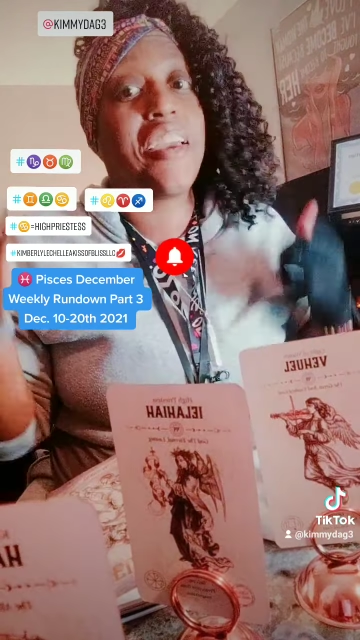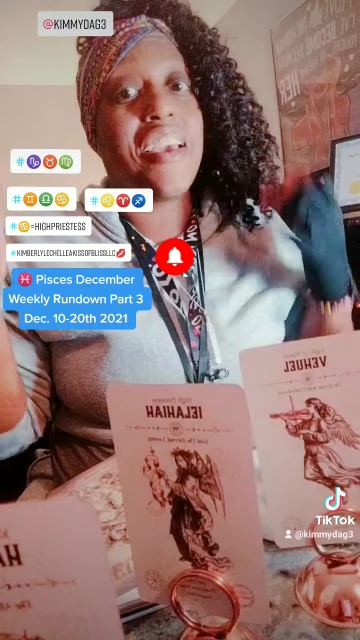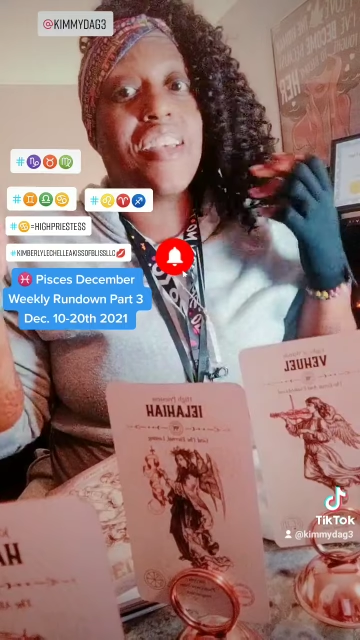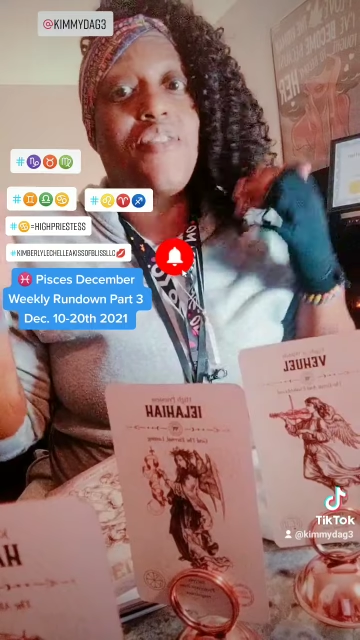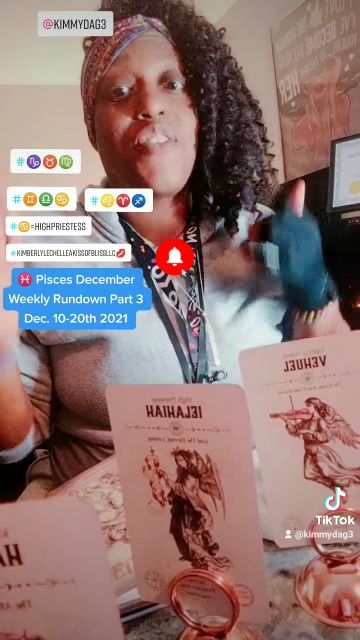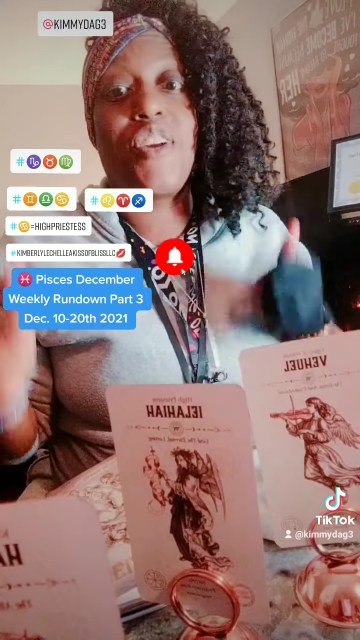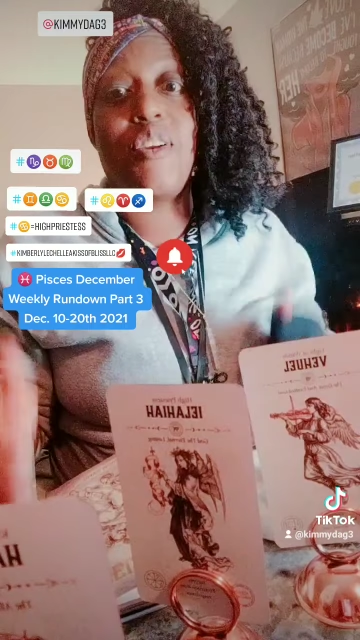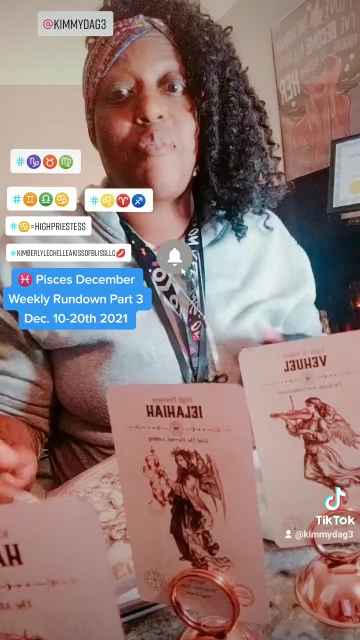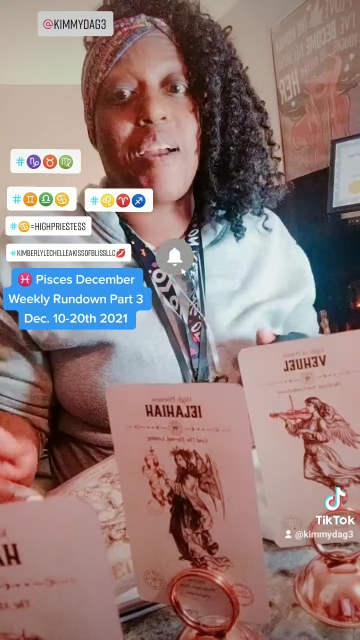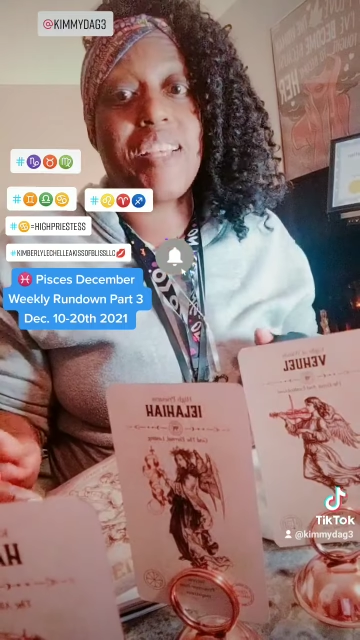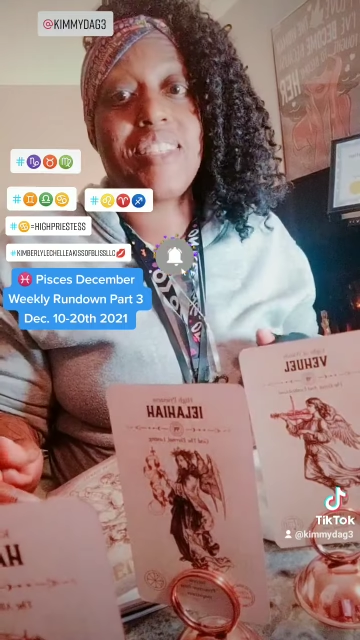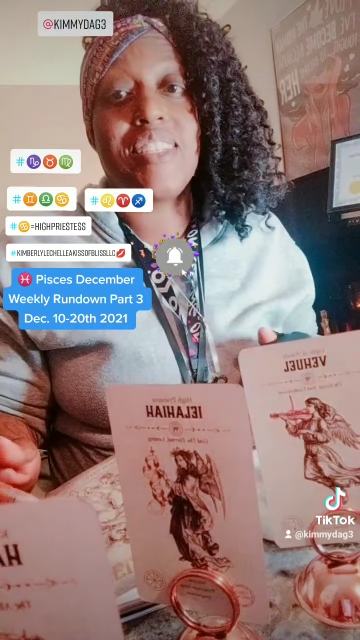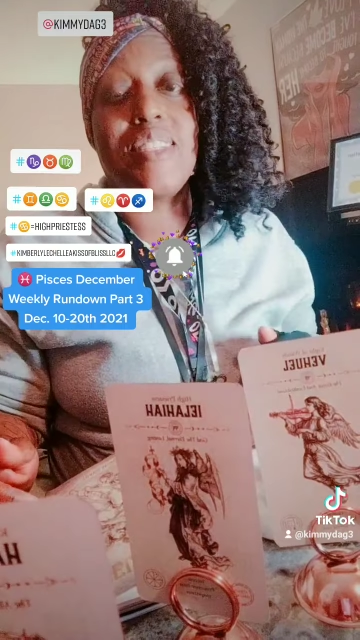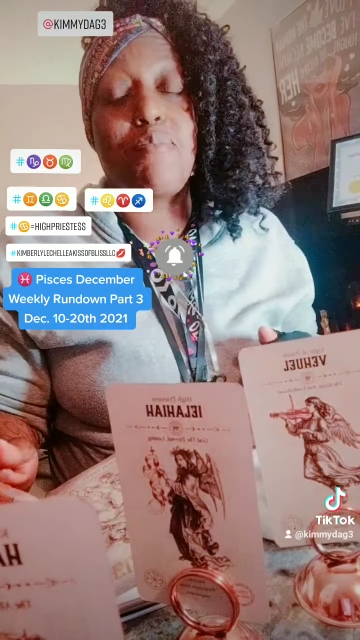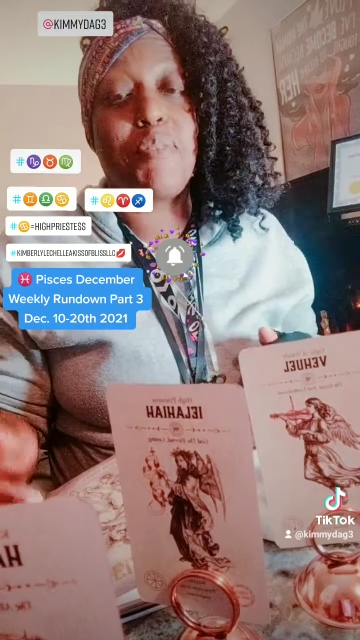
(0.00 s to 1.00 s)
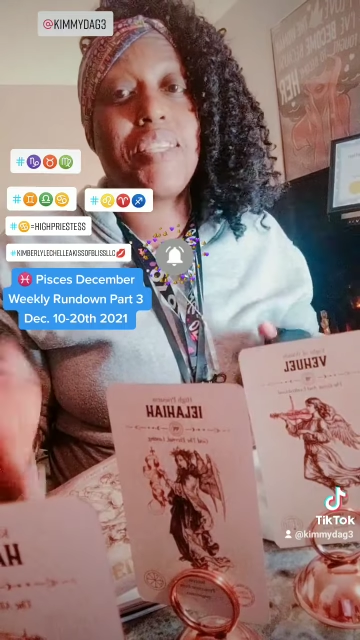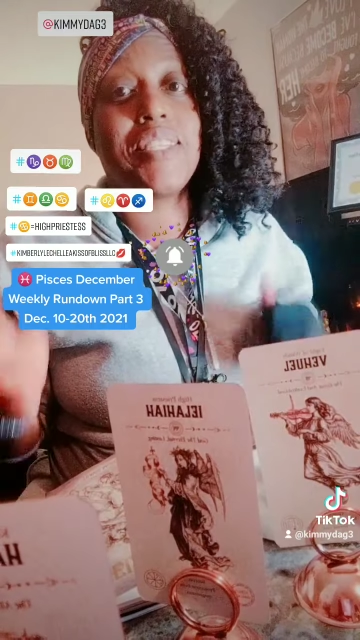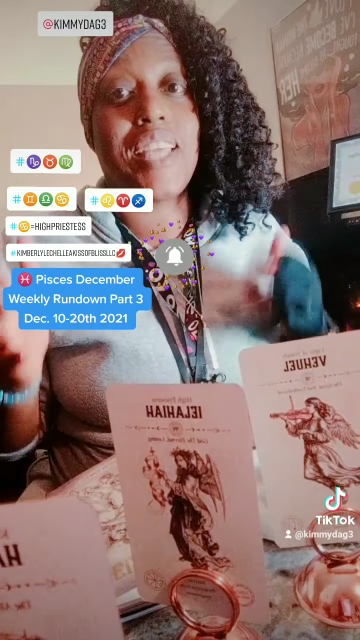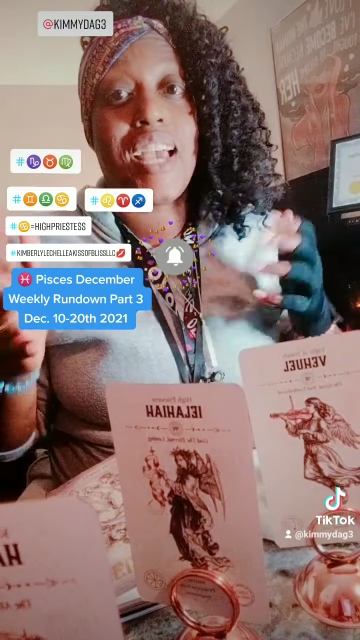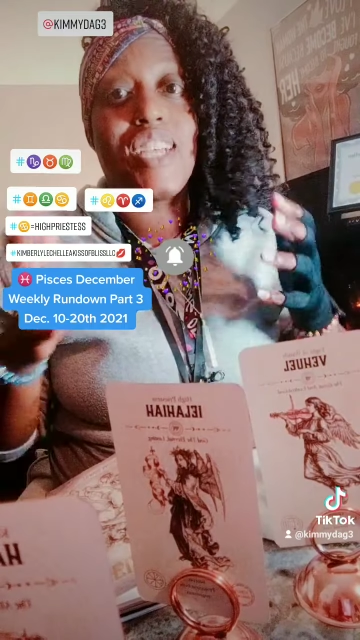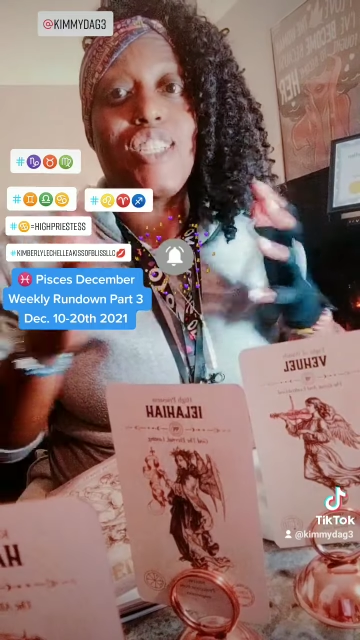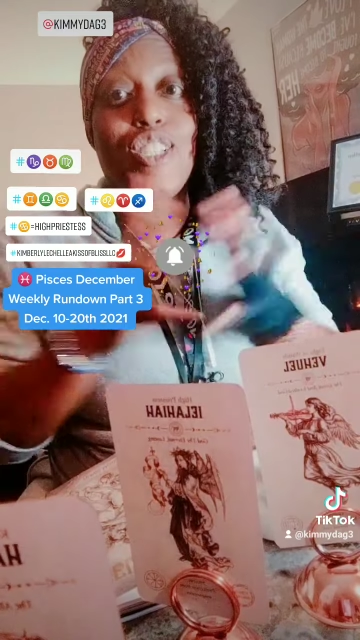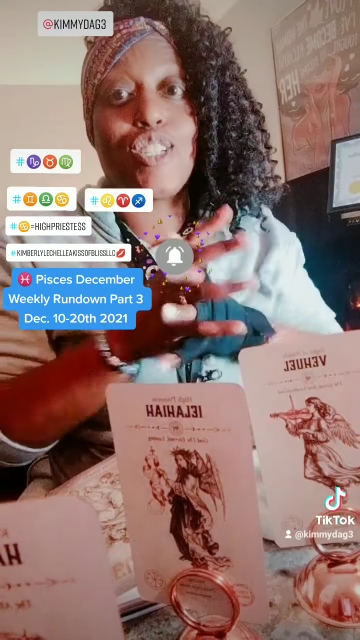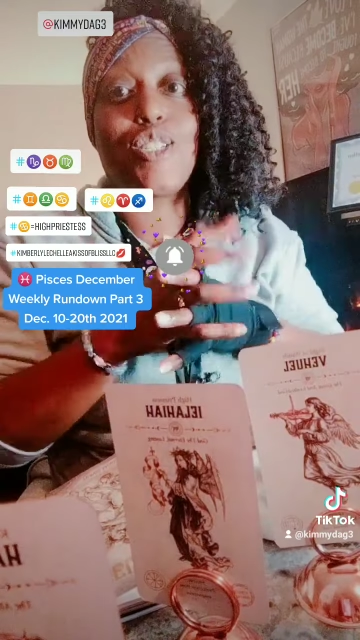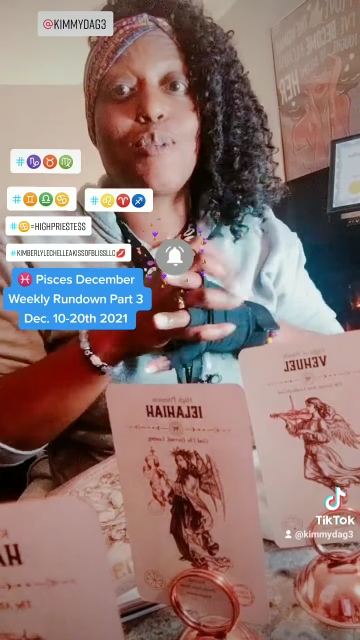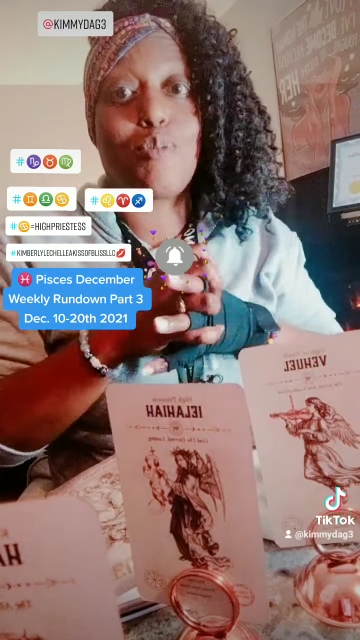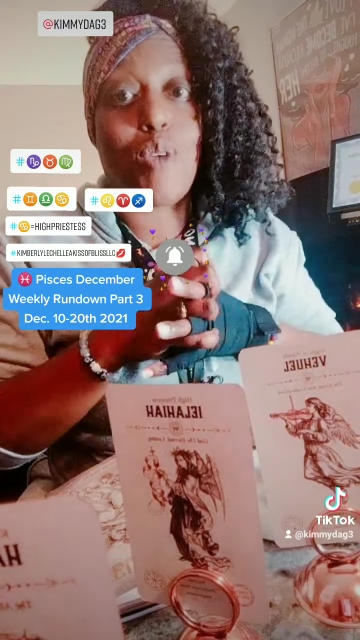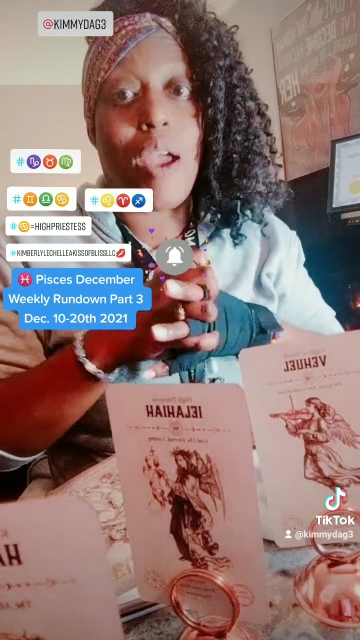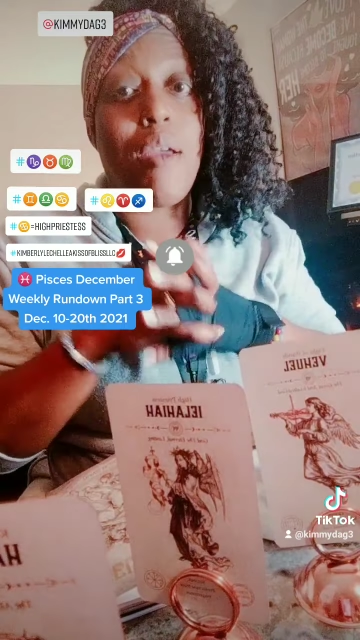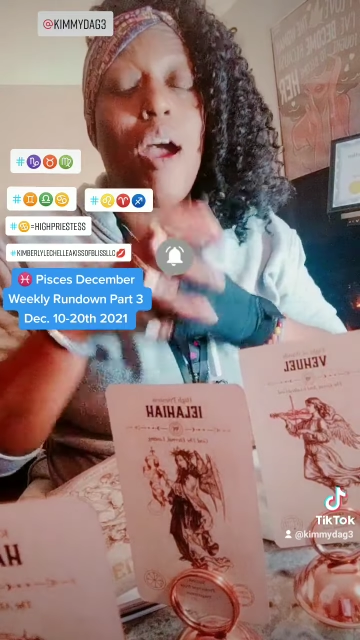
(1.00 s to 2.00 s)
I guess for you Pisces. Please like, share,
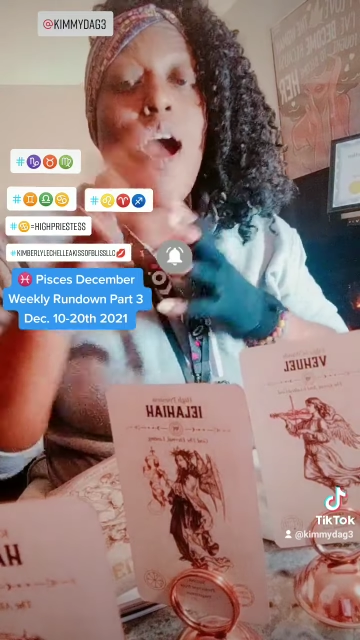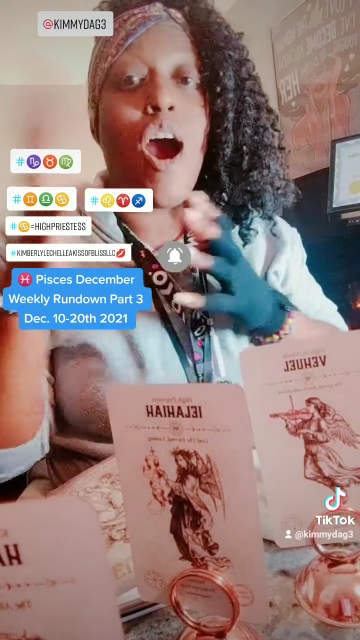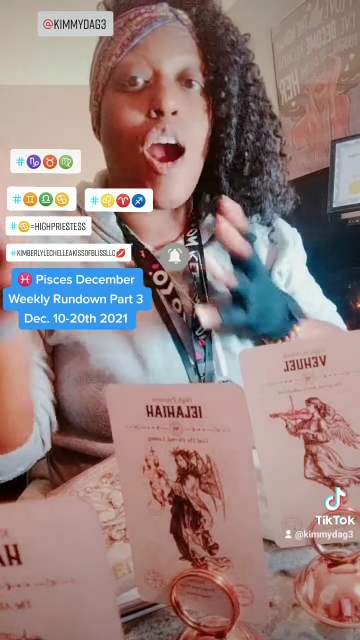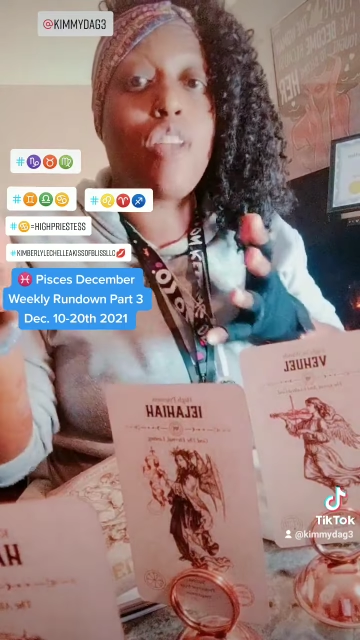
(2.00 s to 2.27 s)
subscribe,